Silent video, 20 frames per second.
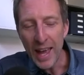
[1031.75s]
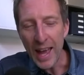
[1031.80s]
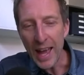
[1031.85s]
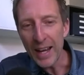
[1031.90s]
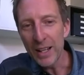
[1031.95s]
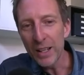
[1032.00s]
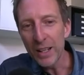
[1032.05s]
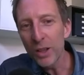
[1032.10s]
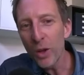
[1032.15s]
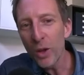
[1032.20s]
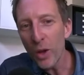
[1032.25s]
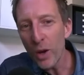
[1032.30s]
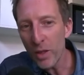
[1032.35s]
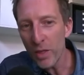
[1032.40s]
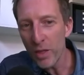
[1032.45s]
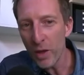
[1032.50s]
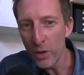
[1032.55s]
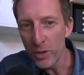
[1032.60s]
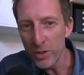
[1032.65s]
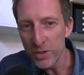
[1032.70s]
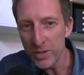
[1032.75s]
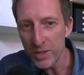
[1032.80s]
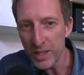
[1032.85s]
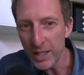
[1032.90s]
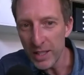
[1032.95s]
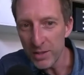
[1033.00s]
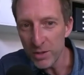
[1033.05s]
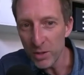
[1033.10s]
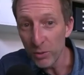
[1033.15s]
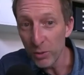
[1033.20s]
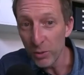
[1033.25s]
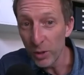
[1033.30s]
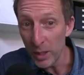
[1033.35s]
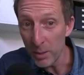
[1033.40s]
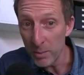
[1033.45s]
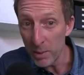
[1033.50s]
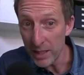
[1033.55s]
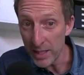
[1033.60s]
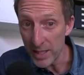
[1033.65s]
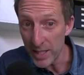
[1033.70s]
And a lot of those things have
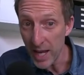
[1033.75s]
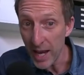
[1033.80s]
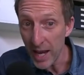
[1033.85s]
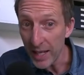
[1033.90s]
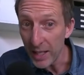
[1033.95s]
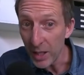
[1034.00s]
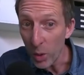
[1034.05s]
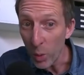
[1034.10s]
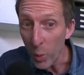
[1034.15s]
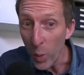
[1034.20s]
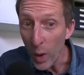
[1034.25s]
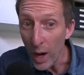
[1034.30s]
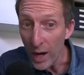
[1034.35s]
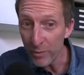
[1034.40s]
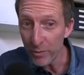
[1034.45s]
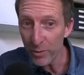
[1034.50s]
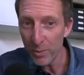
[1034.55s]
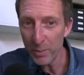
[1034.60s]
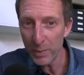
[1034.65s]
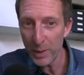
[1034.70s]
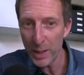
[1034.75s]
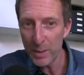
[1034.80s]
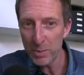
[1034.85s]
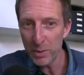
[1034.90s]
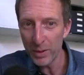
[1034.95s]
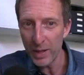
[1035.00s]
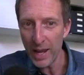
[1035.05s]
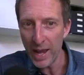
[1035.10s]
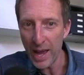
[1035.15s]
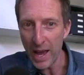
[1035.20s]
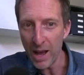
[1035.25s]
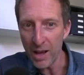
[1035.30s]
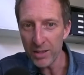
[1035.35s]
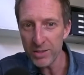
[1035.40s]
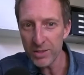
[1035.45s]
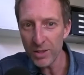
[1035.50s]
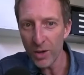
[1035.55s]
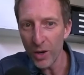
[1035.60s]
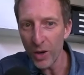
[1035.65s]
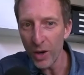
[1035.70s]
really been taken away from people now.
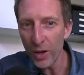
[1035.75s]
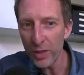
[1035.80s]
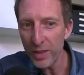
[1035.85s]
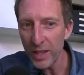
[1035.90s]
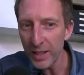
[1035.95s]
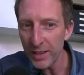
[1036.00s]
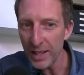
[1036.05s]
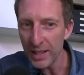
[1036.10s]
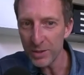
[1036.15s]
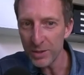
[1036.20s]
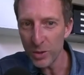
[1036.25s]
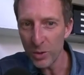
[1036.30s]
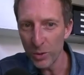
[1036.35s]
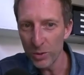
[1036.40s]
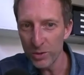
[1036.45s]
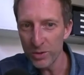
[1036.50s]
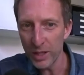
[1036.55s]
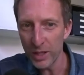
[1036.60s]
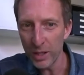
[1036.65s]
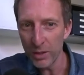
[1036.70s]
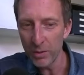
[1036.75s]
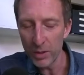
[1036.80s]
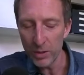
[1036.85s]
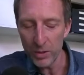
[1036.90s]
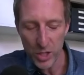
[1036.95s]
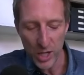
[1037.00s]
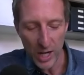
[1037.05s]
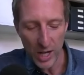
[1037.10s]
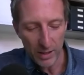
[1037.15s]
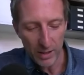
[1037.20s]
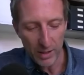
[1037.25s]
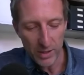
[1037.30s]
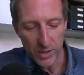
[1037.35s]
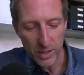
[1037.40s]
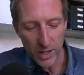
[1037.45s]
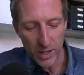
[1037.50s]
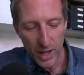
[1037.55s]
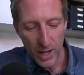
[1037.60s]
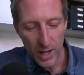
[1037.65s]
So I think that's causing a real challenge.